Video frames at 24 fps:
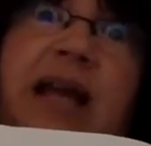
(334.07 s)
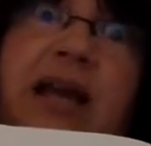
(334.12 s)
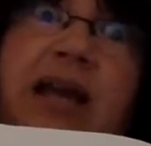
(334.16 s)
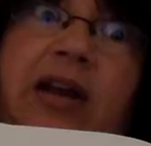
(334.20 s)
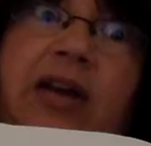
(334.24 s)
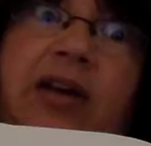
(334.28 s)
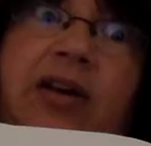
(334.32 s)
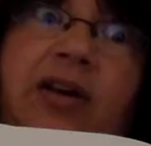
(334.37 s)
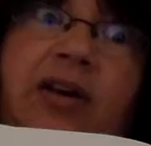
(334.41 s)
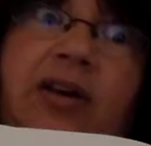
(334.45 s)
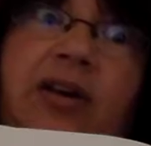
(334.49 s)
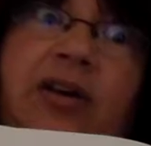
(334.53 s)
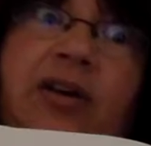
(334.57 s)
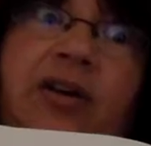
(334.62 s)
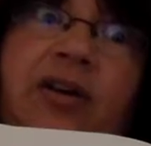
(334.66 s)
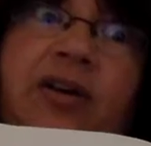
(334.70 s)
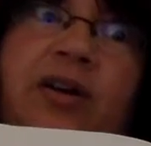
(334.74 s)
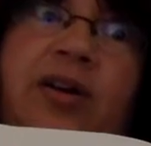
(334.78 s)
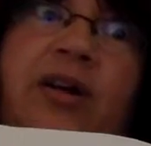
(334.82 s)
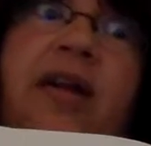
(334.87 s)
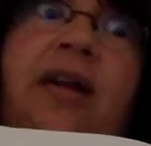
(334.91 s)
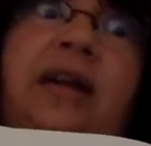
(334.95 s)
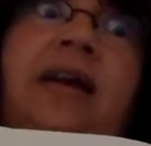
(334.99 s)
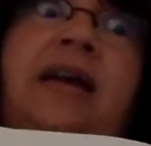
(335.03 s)

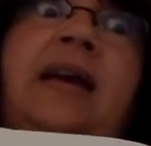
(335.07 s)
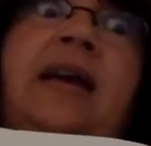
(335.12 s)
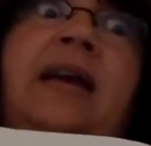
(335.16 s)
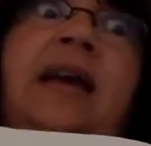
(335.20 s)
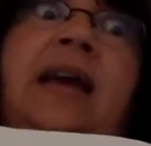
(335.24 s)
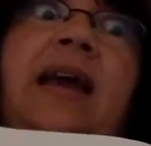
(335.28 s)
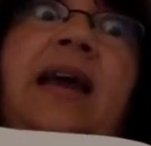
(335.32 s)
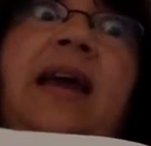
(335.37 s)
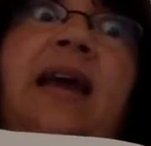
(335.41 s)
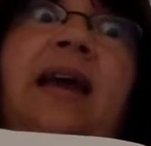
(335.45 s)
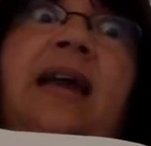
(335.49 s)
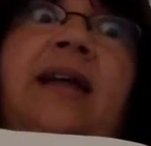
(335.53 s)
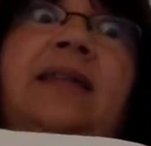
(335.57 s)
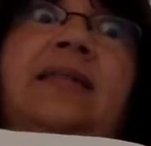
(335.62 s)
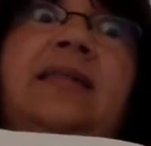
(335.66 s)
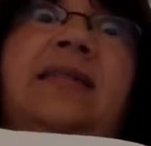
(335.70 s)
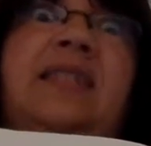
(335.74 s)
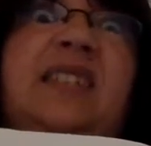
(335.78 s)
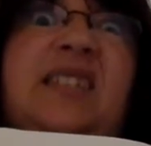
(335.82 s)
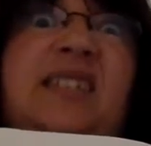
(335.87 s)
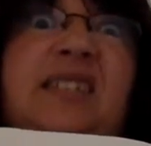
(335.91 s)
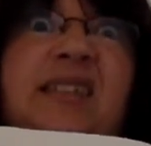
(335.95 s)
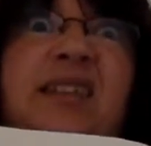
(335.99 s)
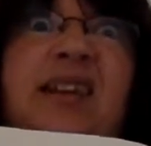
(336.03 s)
anger, and
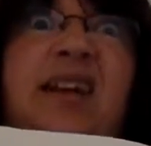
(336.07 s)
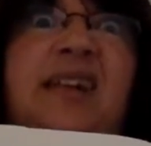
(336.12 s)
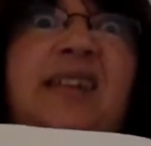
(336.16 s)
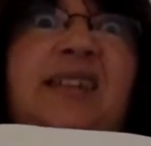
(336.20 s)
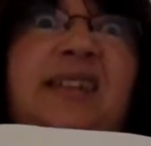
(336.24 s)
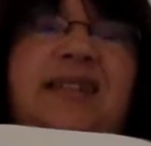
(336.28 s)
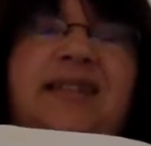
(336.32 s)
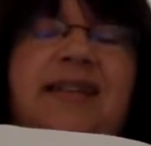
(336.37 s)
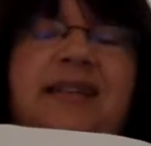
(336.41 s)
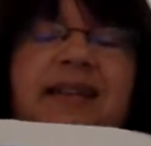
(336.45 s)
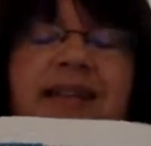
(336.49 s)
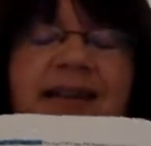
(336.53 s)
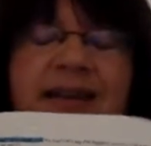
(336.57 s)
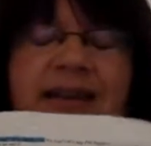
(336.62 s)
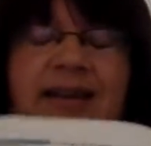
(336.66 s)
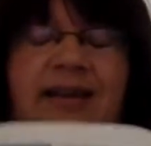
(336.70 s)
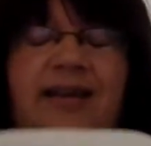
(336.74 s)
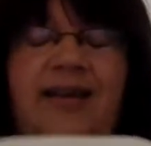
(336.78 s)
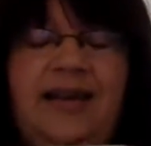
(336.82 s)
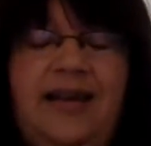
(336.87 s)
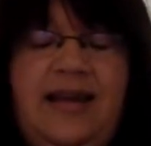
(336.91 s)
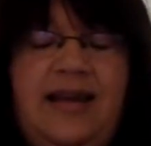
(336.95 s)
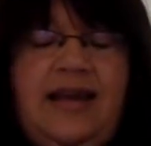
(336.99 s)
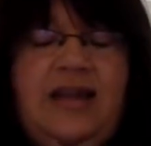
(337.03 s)
disgust, I
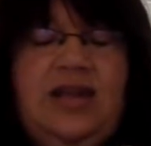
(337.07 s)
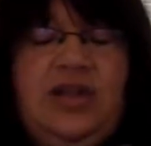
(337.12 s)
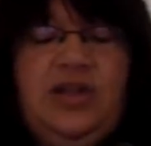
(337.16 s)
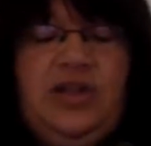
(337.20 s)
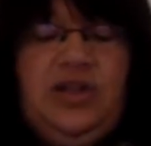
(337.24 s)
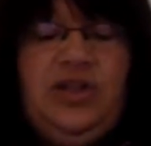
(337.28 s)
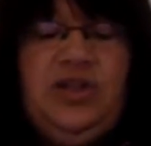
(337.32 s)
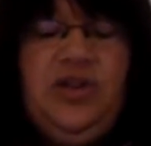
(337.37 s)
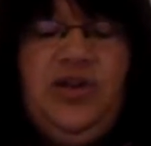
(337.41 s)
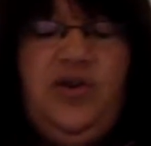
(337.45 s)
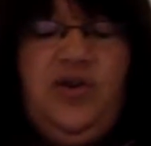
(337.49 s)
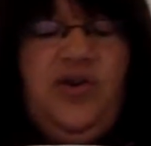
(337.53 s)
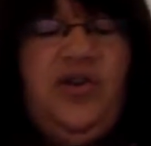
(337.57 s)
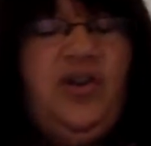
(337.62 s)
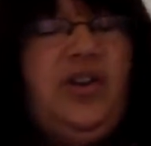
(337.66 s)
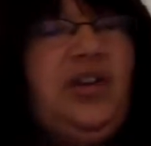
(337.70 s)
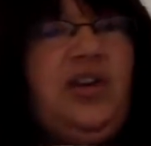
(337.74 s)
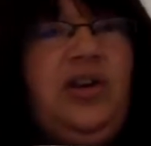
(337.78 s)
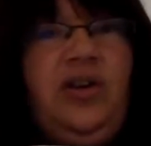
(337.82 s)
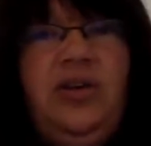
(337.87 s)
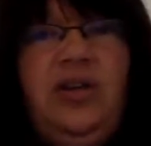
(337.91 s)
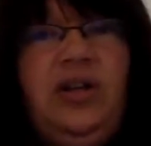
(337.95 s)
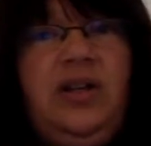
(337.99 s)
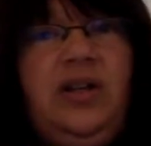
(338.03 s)
think. So
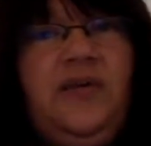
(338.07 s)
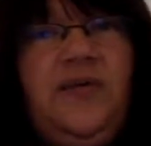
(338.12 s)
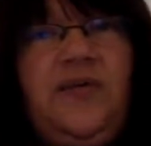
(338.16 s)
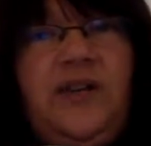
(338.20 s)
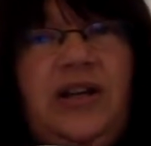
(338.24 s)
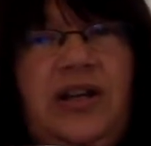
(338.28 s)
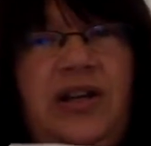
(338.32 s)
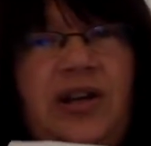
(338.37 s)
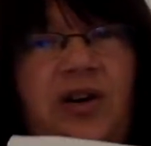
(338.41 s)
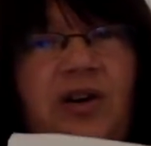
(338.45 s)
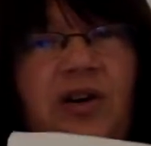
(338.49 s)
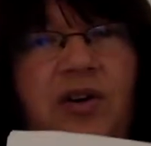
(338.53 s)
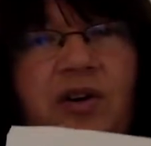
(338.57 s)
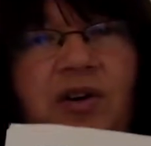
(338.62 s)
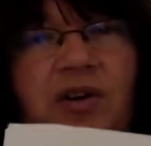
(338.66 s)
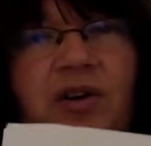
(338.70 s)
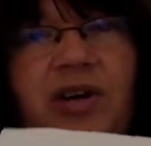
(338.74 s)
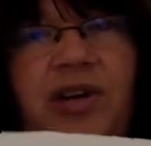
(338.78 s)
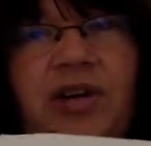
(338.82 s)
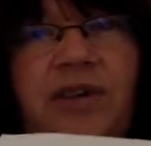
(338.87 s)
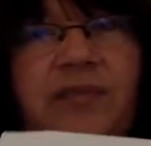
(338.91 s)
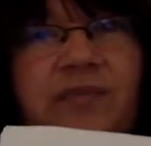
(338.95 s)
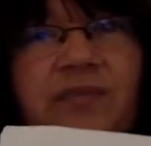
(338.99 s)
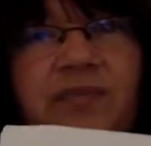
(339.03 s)
cute little video
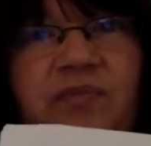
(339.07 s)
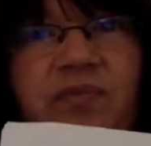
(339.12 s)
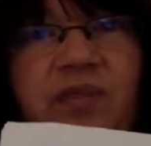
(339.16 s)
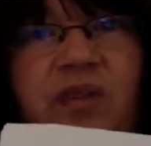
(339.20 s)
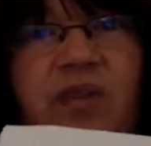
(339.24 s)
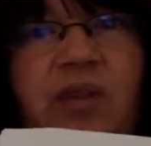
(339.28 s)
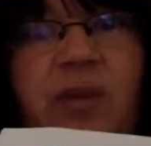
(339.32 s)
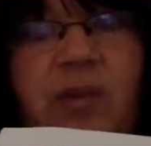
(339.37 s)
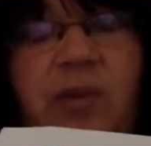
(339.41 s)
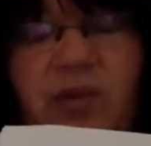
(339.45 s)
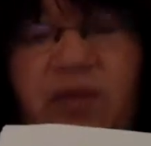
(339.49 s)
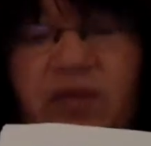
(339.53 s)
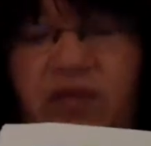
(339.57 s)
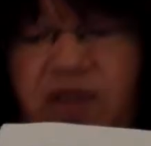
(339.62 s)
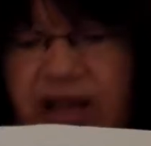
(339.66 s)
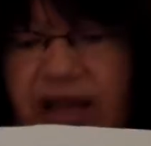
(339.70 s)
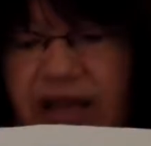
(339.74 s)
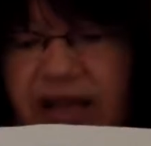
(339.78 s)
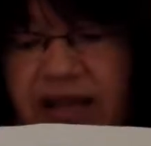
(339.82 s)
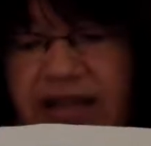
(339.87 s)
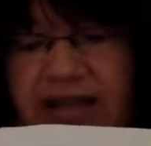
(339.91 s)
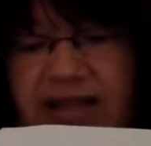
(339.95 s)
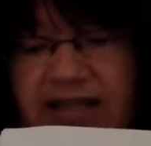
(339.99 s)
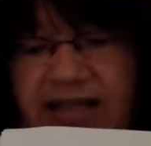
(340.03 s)
from the
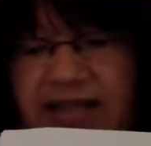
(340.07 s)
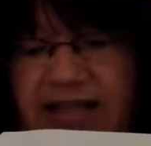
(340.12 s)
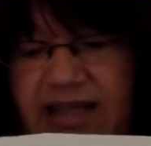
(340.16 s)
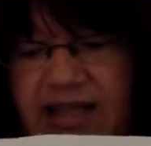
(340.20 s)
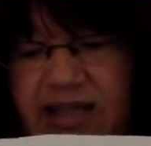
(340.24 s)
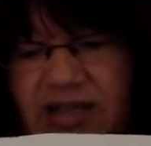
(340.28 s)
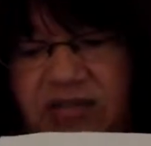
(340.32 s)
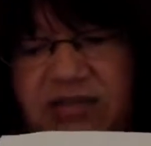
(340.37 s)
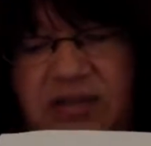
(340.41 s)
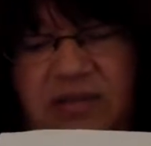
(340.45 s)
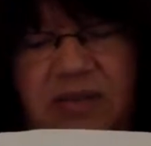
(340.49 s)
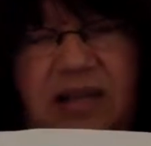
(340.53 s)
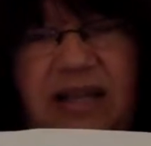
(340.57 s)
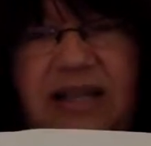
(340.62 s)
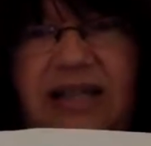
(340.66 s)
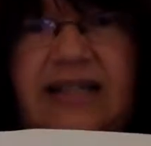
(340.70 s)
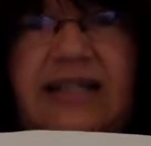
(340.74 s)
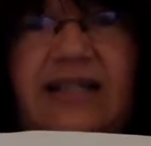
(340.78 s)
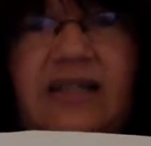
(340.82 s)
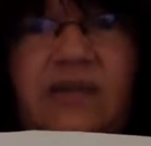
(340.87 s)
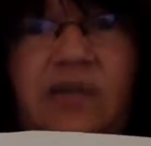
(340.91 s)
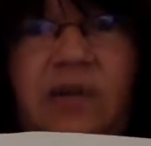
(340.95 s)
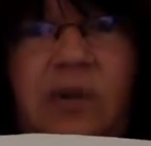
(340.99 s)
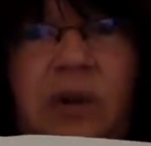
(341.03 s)
movie. It's like 3
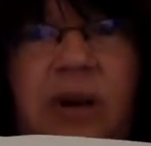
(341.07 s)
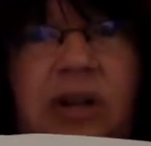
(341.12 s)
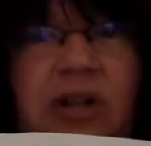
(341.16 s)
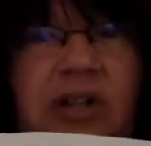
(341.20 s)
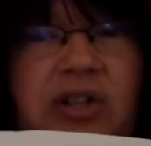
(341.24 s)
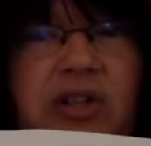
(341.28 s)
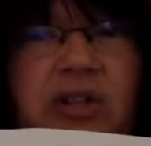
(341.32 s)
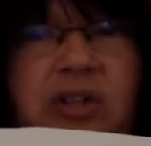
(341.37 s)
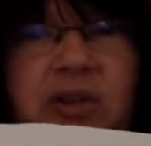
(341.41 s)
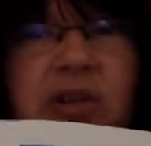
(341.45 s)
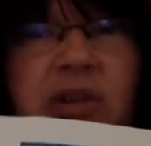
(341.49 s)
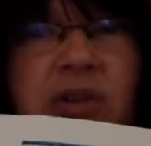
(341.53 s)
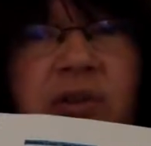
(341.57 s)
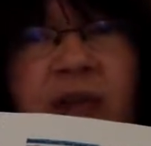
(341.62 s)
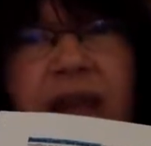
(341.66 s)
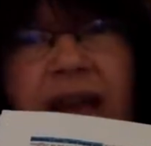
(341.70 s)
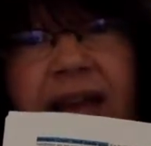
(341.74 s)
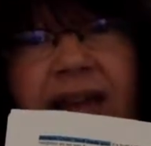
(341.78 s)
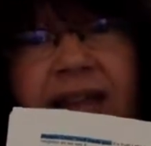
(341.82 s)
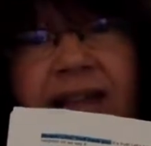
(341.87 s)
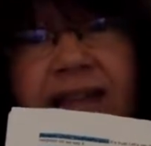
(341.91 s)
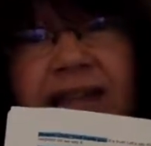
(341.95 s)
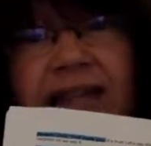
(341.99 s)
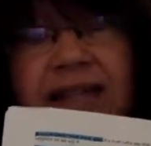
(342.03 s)
minutes. If you want to show it, you
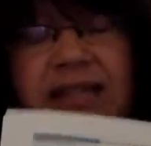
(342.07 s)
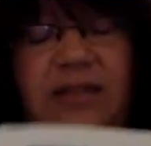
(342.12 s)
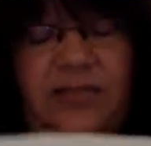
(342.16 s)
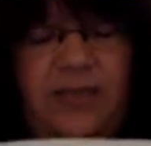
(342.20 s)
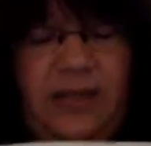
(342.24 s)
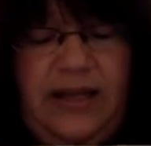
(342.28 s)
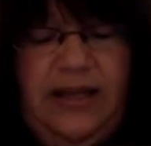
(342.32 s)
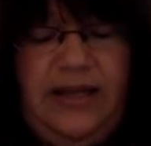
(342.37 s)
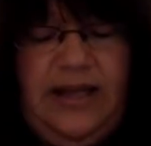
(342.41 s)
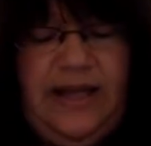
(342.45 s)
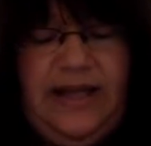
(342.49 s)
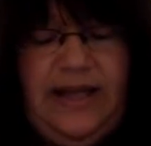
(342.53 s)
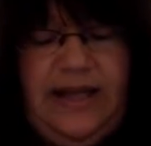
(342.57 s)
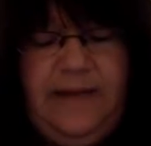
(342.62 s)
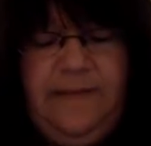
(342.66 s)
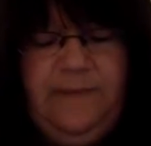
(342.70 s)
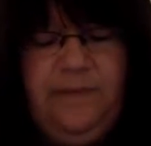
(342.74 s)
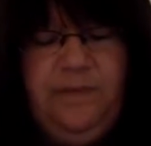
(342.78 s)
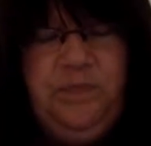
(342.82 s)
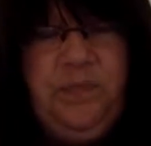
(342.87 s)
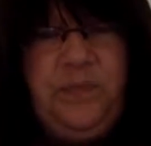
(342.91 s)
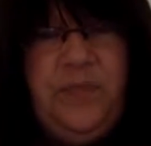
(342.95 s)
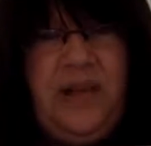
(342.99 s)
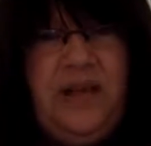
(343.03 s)
can. The kids might like it
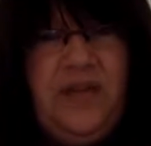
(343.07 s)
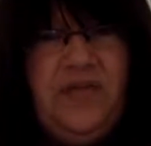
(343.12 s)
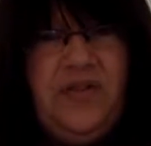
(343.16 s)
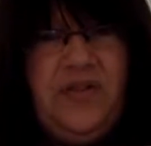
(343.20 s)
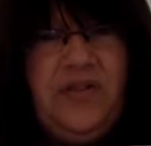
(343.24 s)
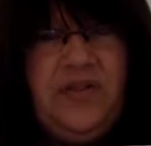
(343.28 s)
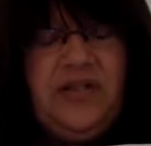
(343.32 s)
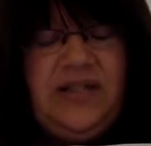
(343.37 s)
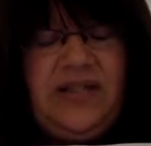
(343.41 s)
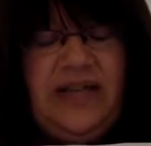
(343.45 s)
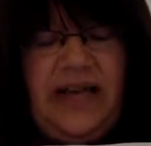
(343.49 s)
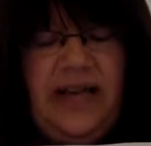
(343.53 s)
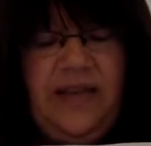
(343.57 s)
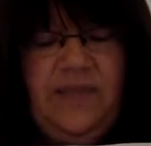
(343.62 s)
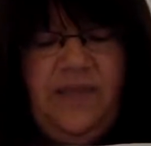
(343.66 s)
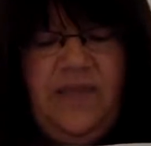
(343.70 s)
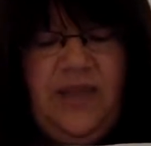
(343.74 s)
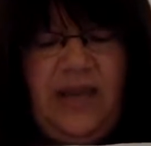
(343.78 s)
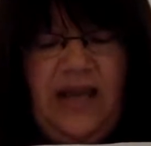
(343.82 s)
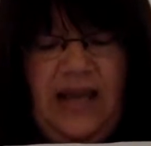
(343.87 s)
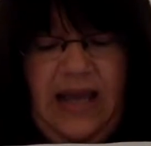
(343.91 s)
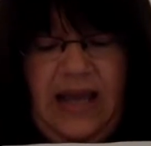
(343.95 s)
if there's time.